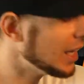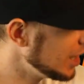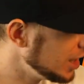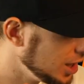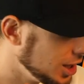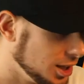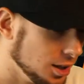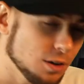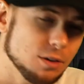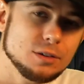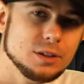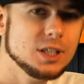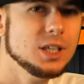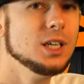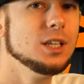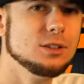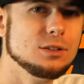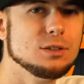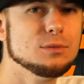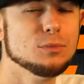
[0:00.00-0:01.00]
you
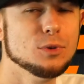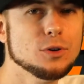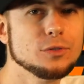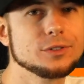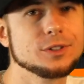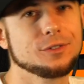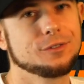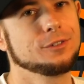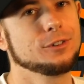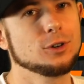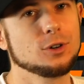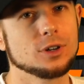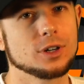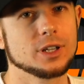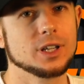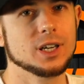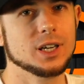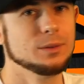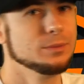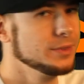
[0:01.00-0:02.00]
need to move to
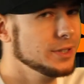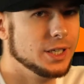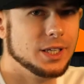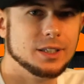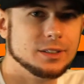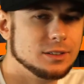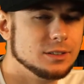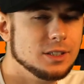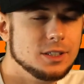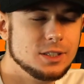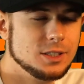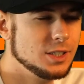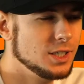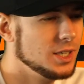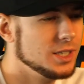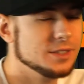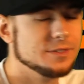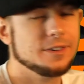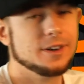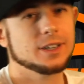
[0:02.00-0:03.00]
Florida. I'm telling you, this shit
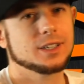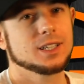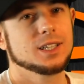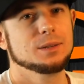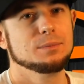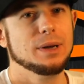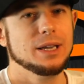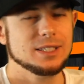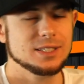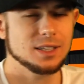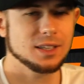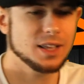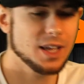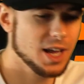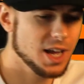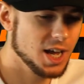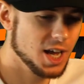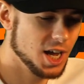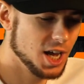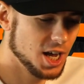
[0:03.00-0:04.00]
is fucking amazing.
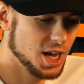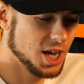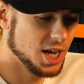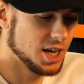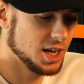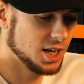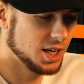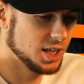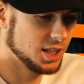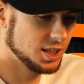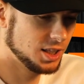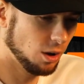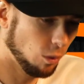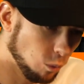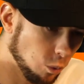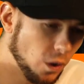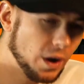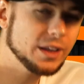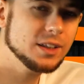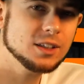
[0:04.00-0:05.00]
The
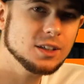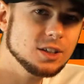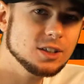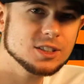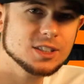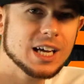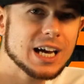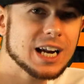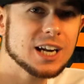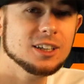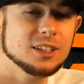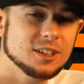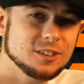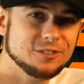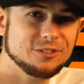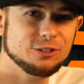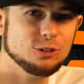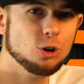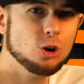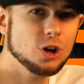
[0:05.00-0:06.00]
winters that are in
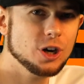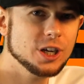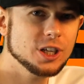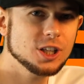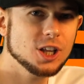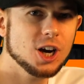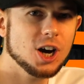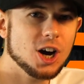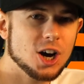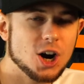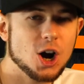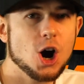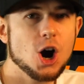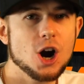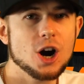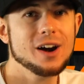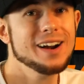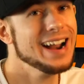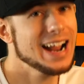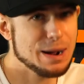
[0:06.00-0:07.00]
Florida
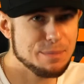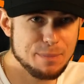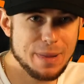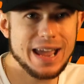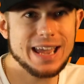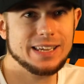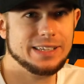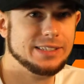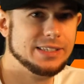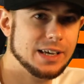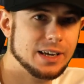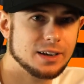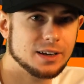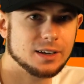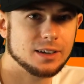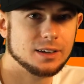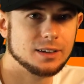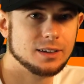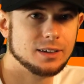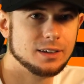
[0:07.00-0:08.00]
are amazing.
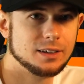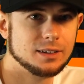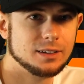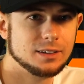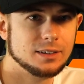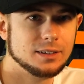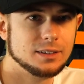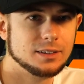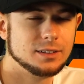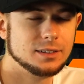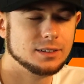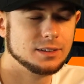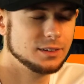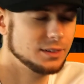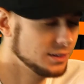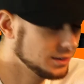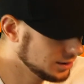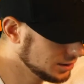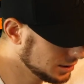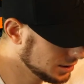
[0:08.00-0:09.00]

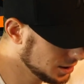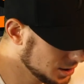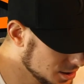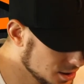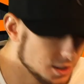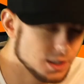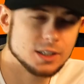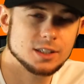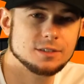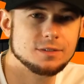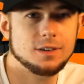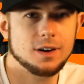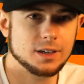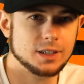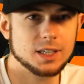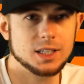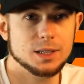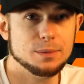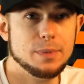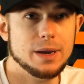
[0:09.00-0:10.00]
They're just
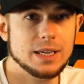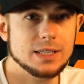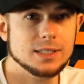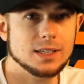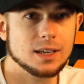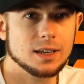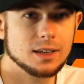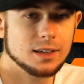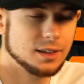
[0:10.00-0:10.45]
fucking amazing.